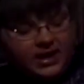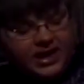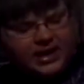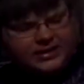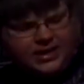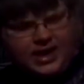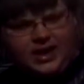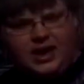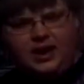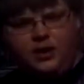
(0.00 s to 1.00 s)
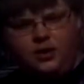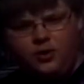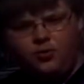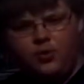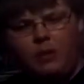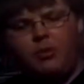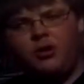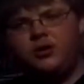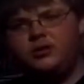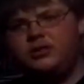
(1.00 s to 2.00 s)
it has like a
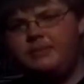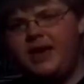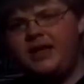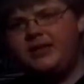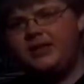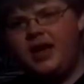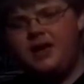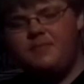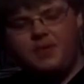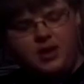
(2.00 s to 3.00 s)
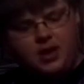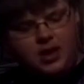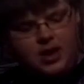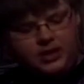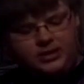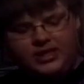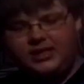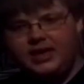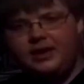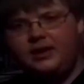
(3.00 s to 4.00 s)
rubber cement type
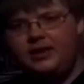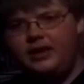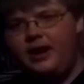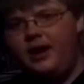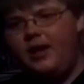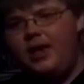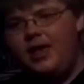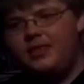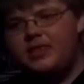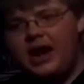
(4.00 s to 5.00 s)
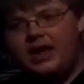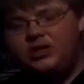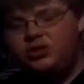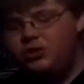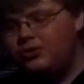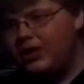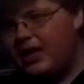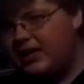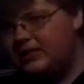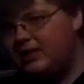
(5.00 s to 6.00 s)
detent in there that I do
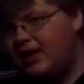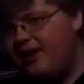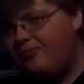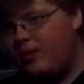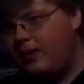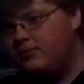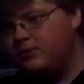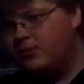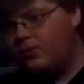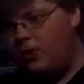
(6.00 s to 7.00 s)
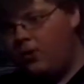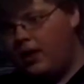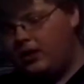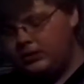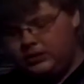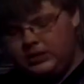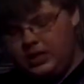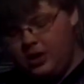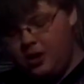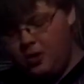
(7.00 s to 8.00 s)
occasionally have problems with
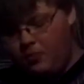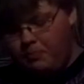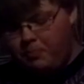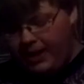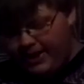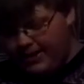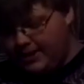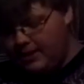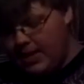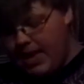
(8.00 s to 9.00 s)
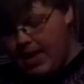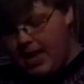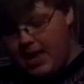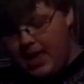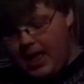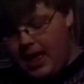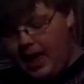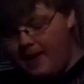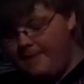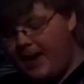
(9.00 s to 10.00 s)
rollouts, but
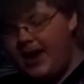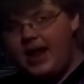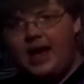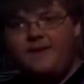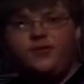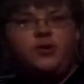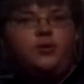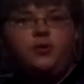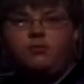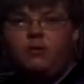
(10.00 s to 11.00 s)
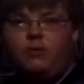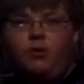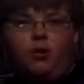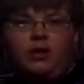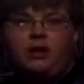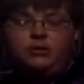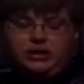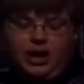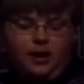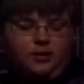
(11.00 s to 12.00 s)
I might have 2 or 3
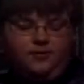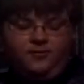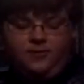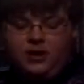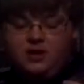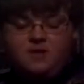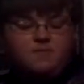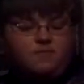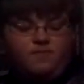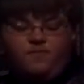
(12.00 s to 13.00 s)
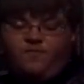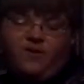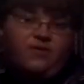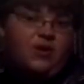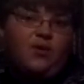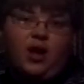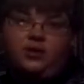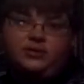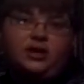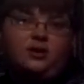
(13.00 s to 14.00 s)
rollouts out of 50
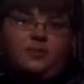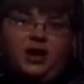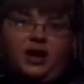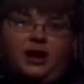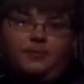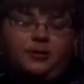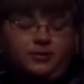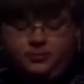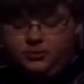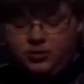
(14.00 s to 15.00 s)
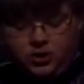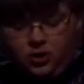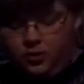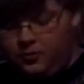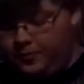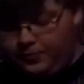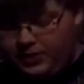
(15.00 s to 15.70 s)
rounds out of my hopper. So,